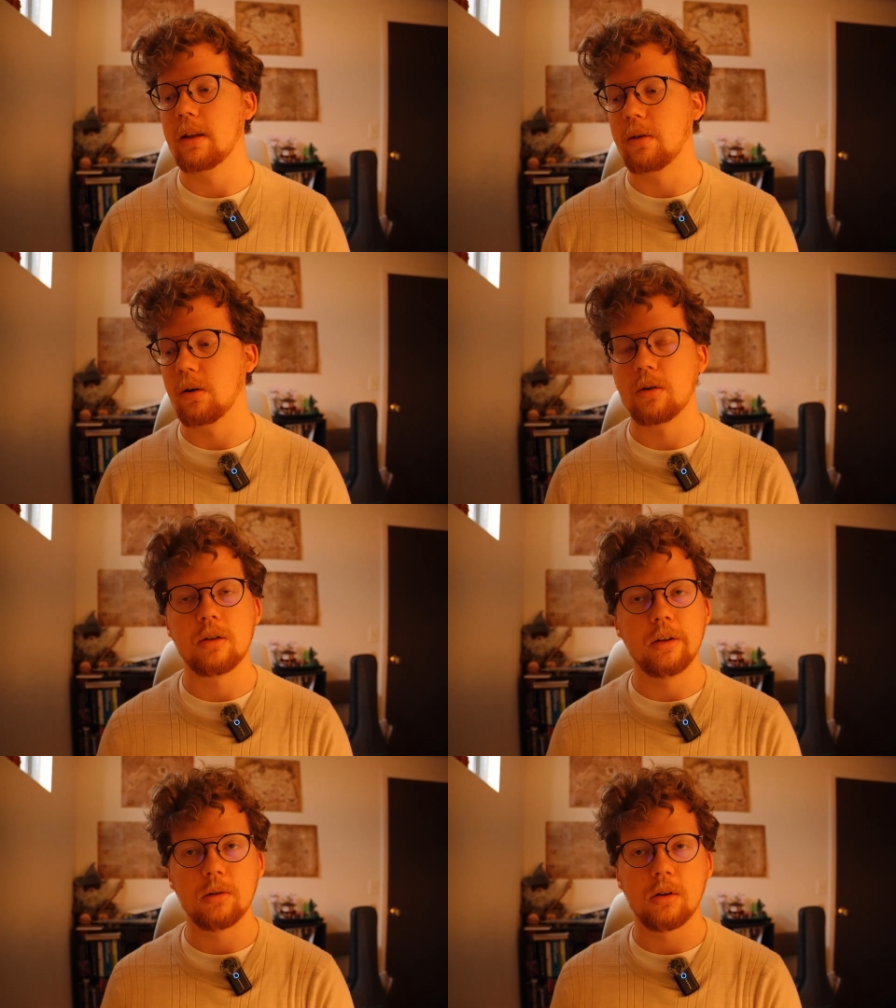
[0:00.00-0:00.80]
There are
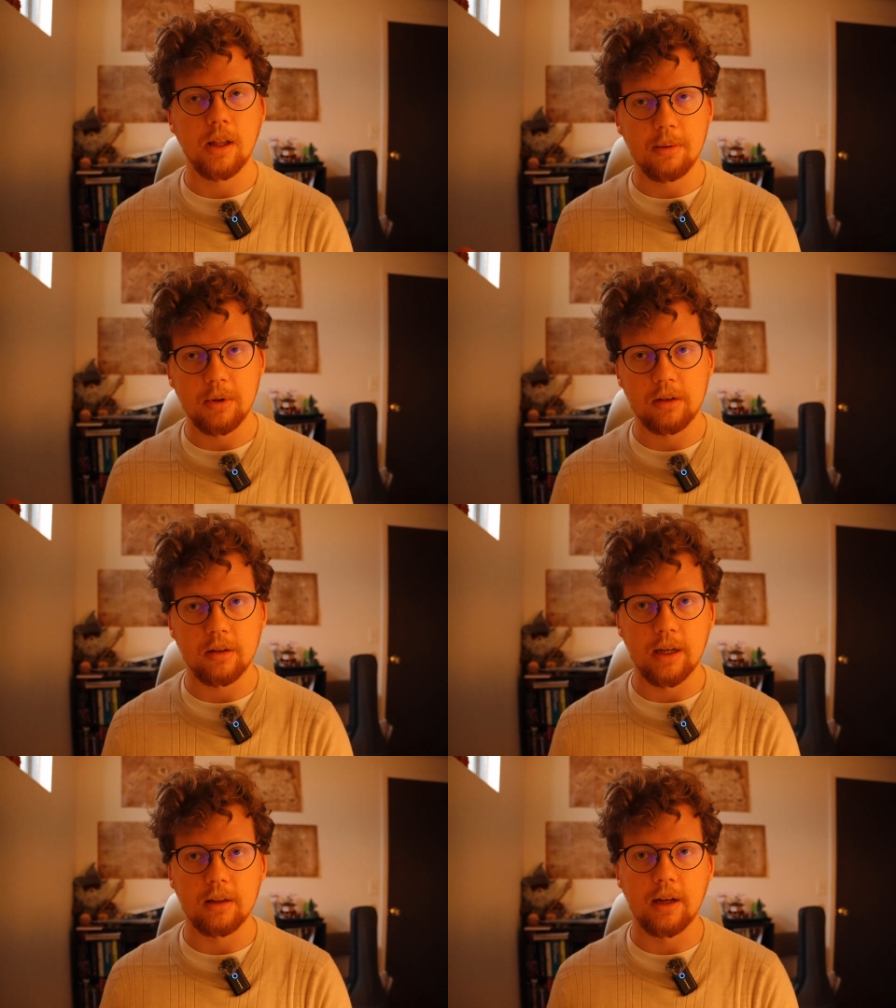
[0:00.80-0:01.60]
still claimants
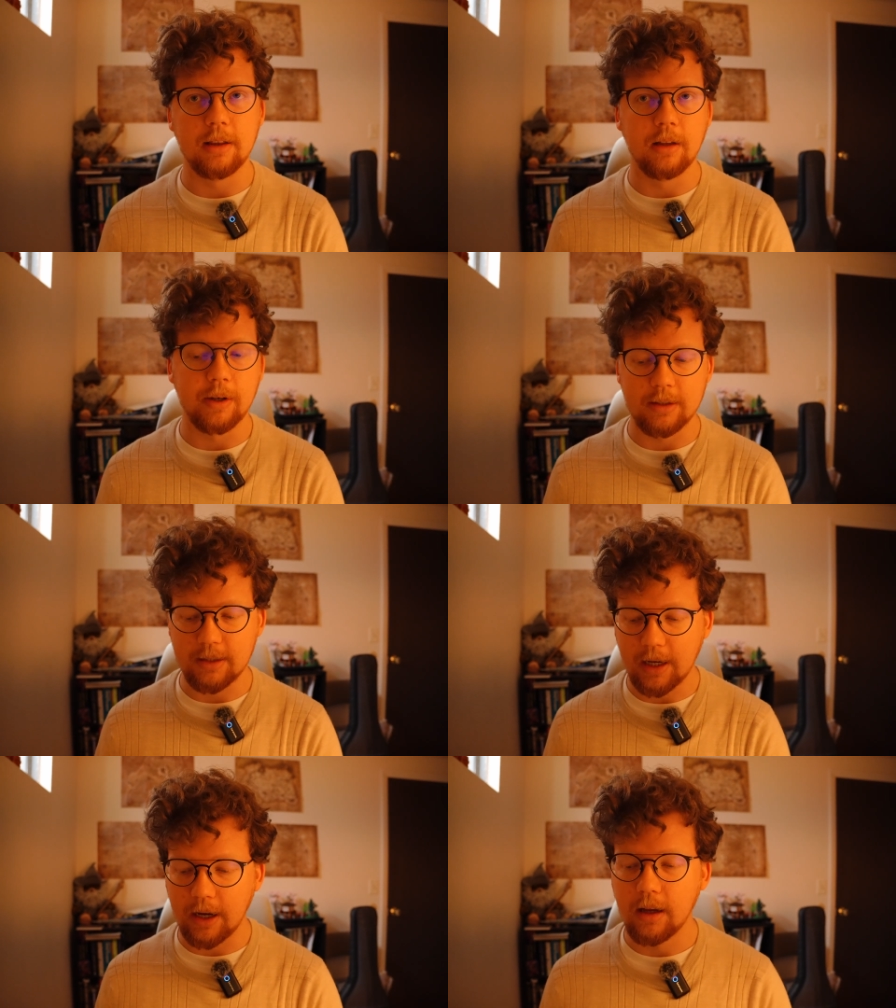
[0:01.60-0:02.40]
to that line living
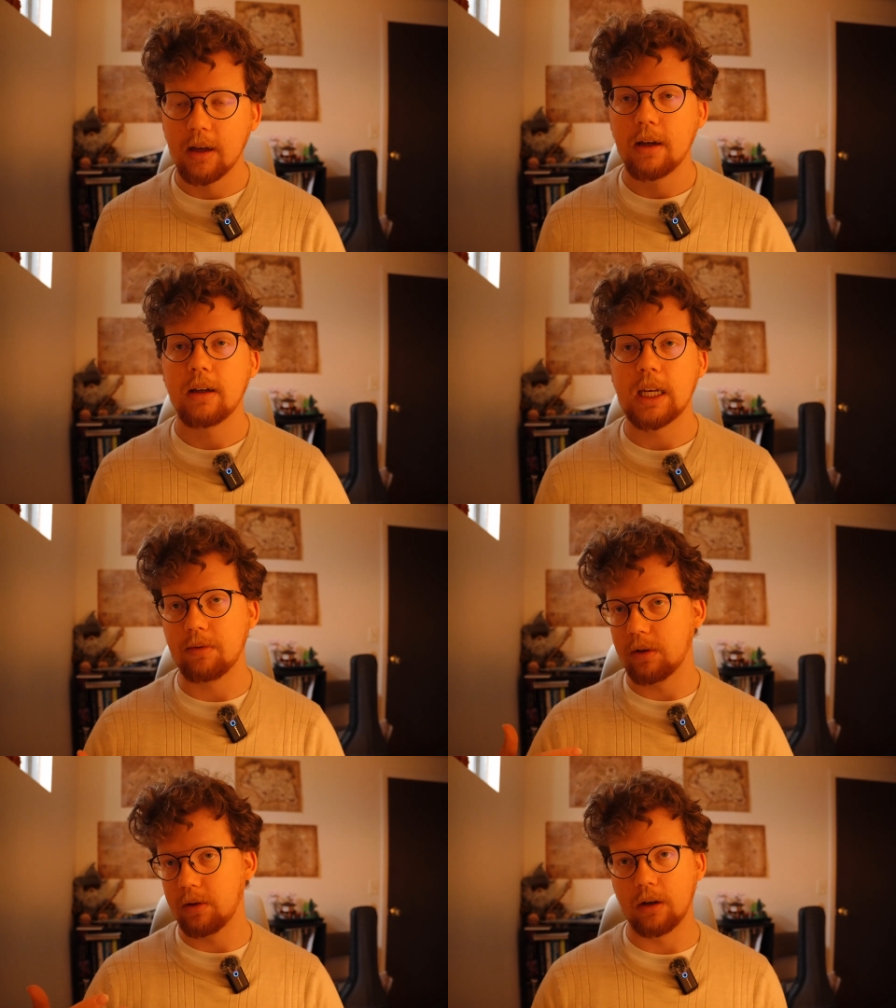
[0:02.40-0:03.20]
today,
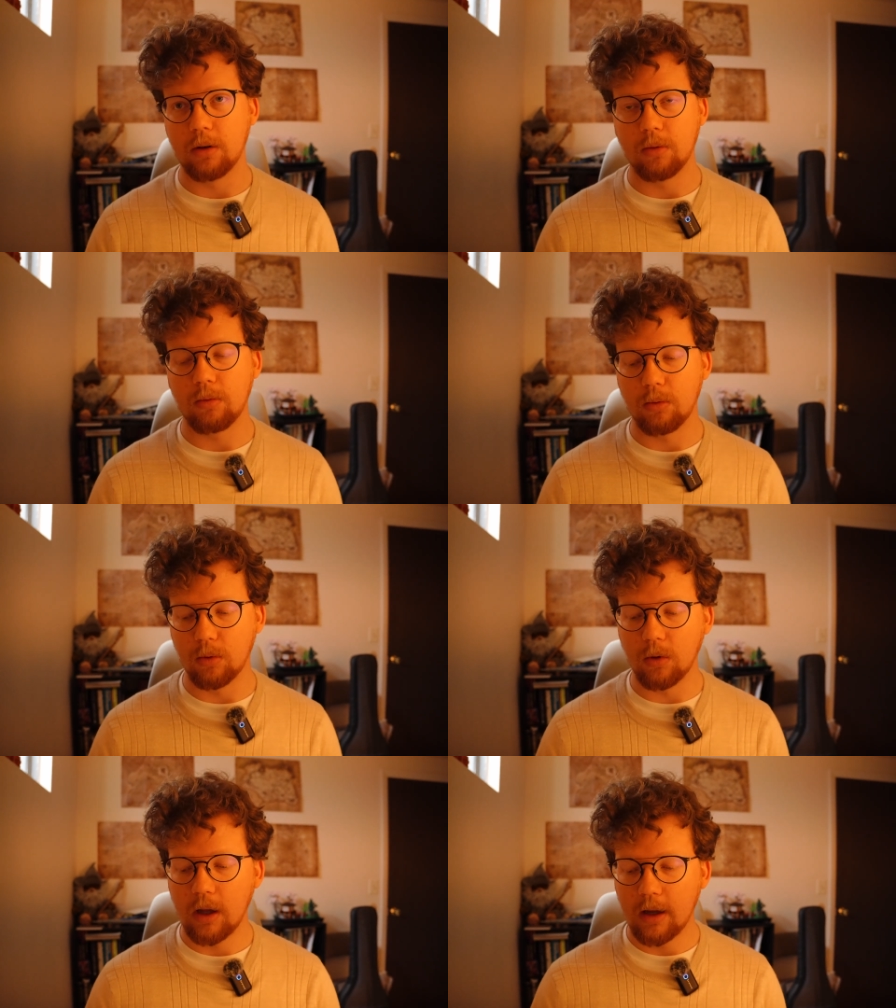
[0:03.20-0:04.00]
even though they don't
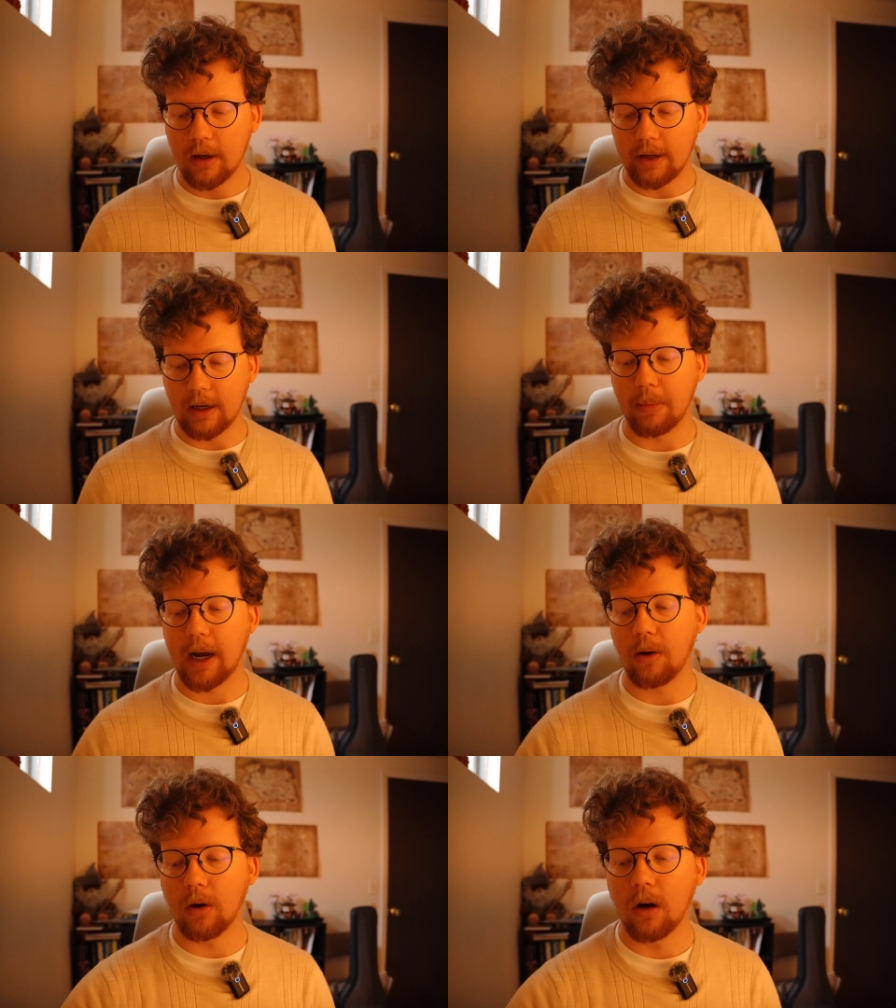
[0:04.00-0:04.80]
rule in
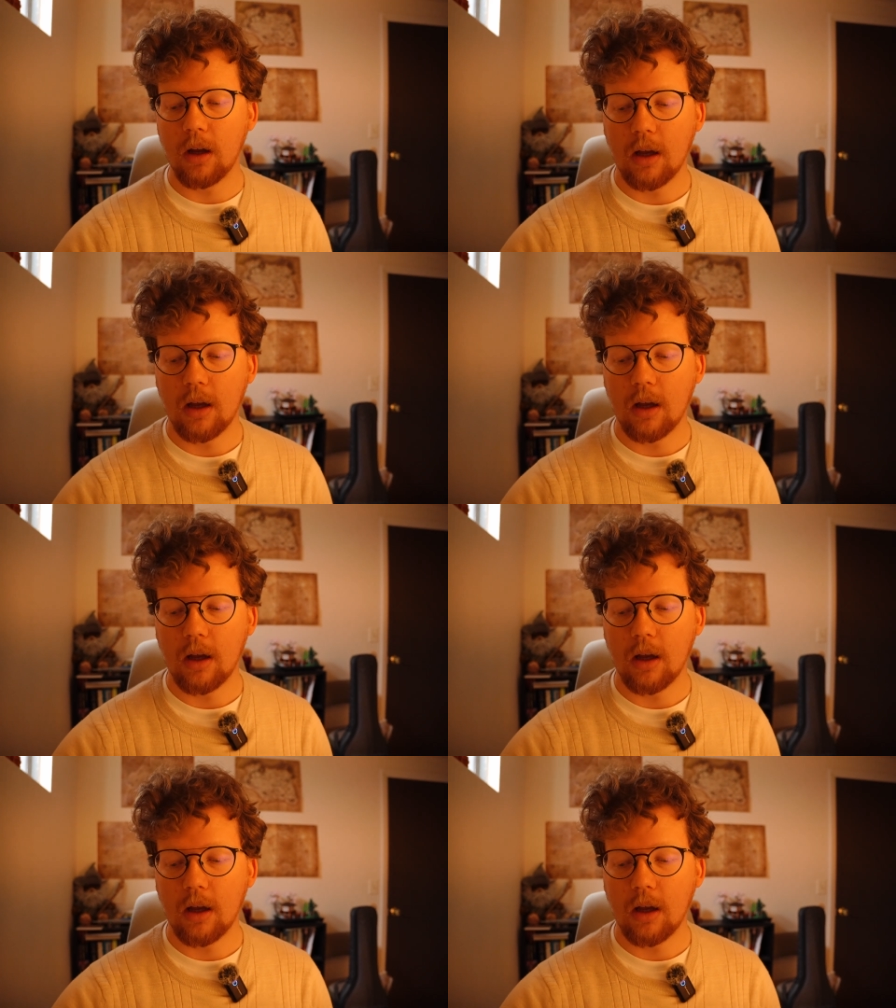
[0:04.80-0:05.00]
power.